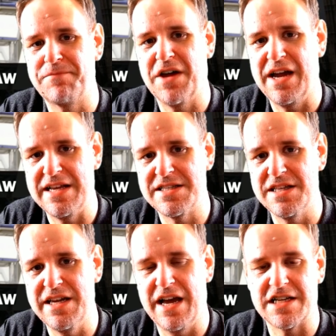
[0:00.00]
That is
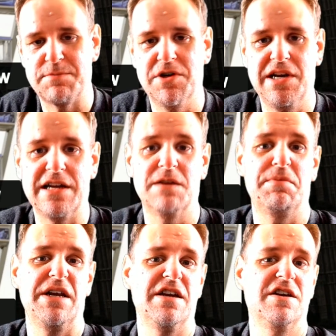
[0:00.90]
the expert legal
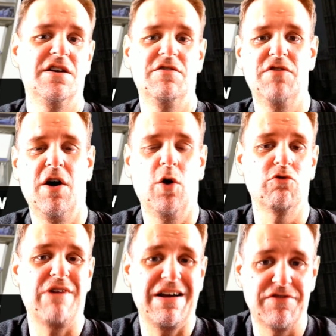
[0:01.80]
opinion of a whole
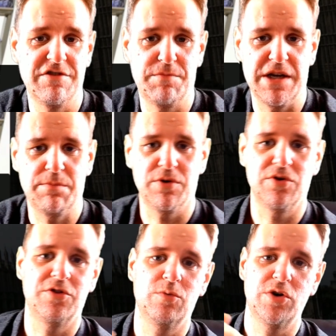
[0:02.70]
raft of
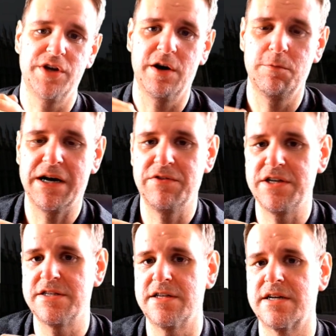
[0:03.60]
people that would know about
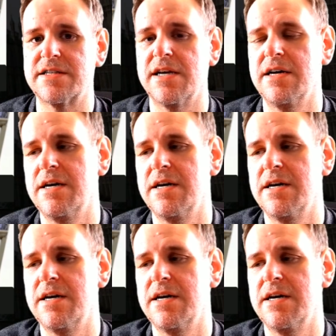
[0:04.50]
these things.